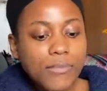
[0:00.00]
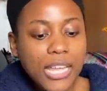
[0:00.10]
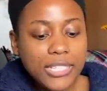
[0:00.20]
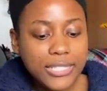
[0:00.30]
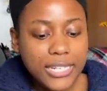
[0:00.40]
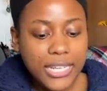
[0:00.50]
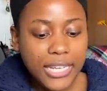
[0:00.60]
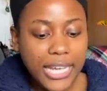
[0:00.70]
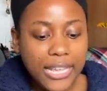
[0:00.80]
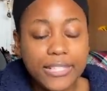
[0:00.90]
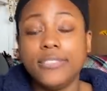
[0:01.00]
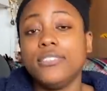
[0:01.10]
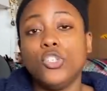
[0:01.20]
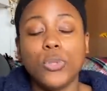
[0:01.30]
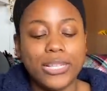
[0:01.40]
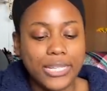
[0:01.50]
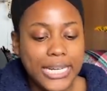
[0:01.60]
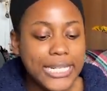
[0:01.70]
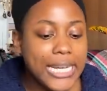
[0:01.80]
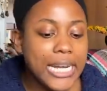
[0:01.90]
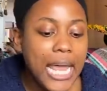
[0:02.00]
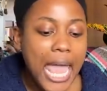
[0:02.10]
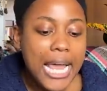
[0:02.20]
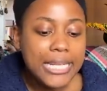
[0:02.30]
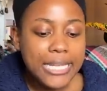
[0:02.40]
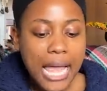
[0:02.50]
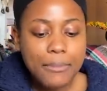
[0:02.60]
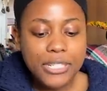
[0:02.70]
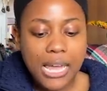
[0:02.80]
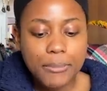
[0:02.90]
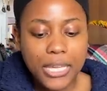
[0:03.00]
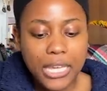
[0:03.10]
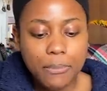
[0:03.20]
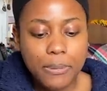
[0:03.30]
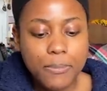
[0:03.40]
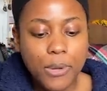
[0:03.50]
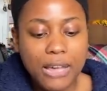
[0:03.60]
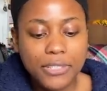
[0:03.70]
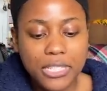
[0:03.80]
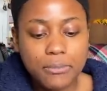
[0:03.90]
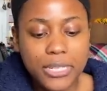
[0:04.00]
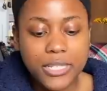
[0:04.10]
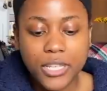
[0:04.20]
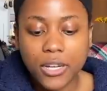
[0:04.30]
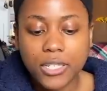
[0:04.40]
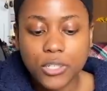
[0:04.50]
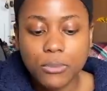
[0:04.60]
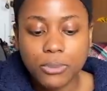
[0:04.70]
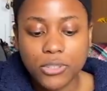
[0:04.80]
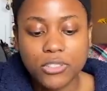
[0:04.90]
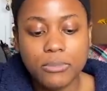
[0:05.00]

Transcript: Cindy, again, this is a 2019. Time and time again, people have dismissed young adult books to